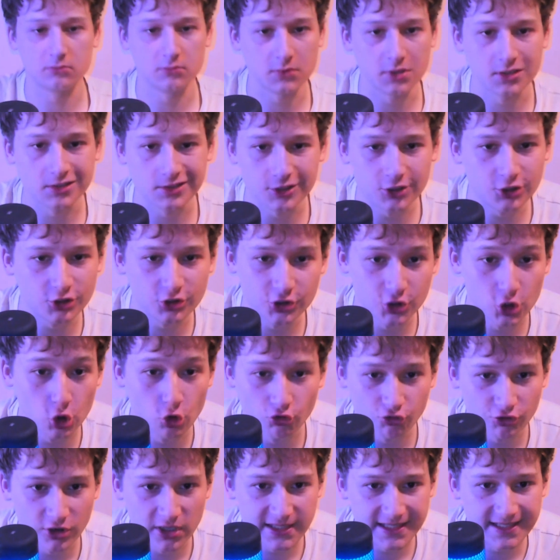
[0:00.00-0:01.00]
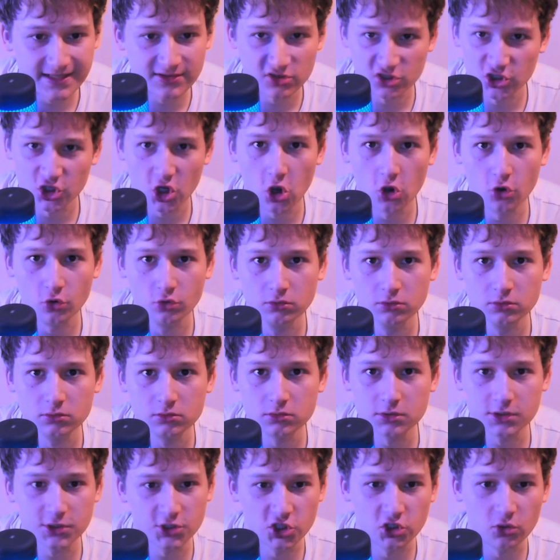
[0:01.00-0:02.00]
you're ready to go.
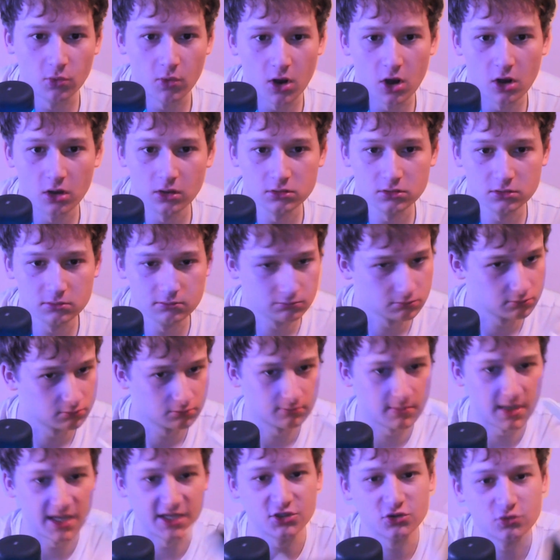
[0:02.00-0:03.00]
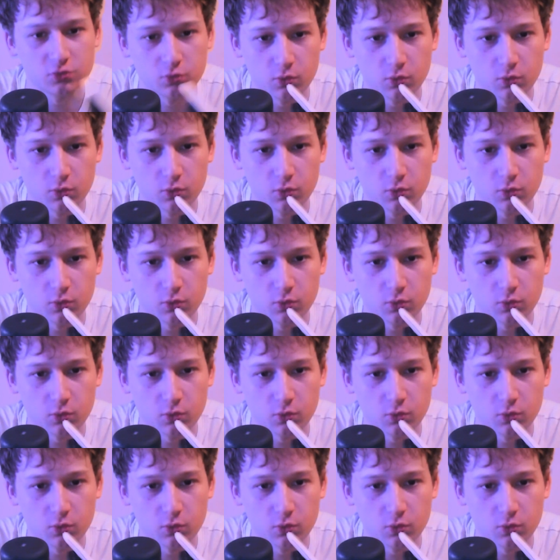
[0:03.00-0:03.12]
You are, mate,